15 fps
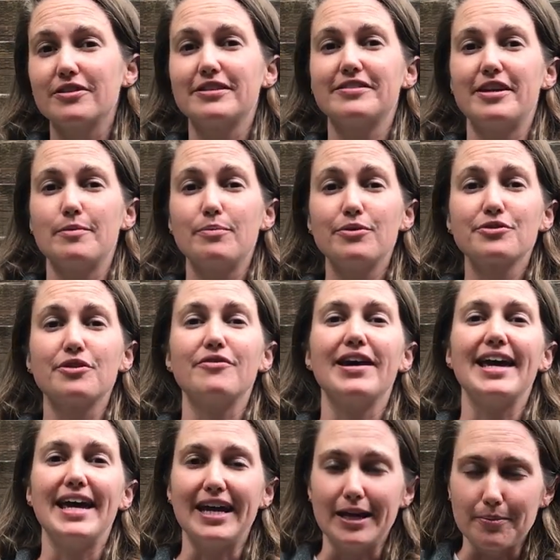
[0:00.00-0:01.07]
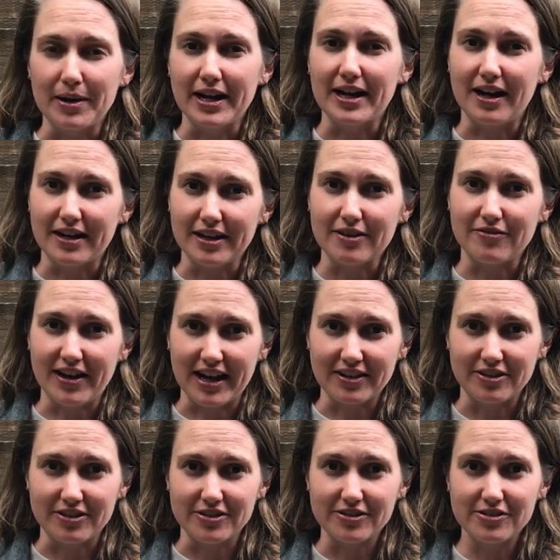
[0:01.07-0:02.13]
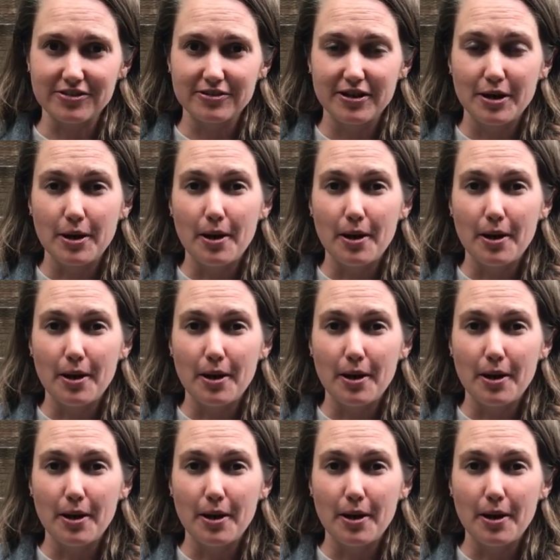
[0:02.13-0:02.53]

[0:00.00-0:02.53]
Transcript: examples of abiotic factors.